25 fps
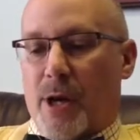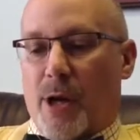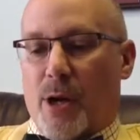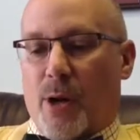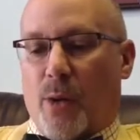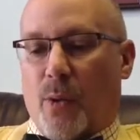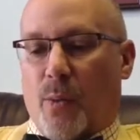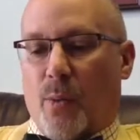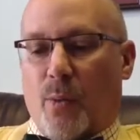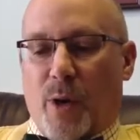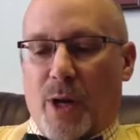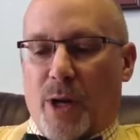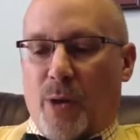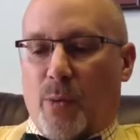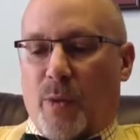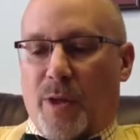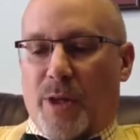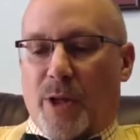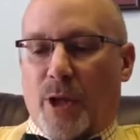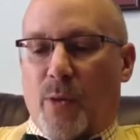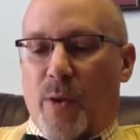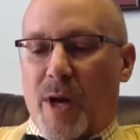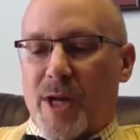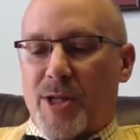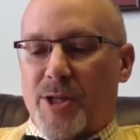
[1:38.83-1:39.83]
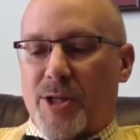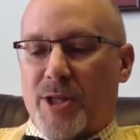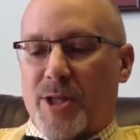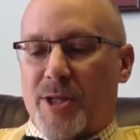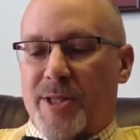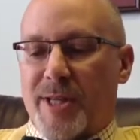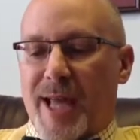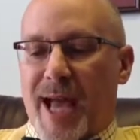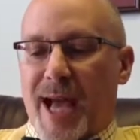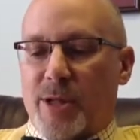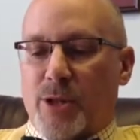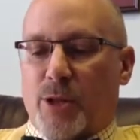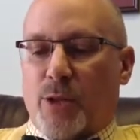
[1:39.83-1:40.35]
when the question is
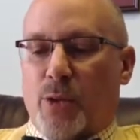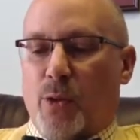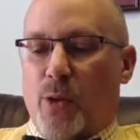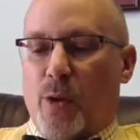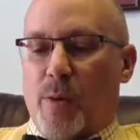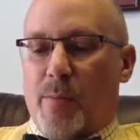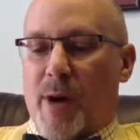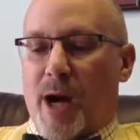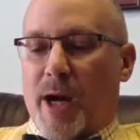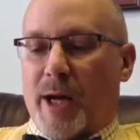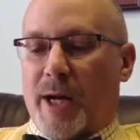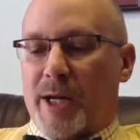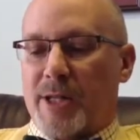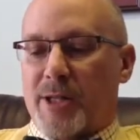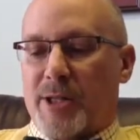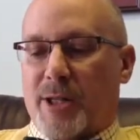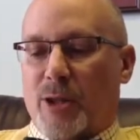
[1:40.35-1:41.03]
asked, who among us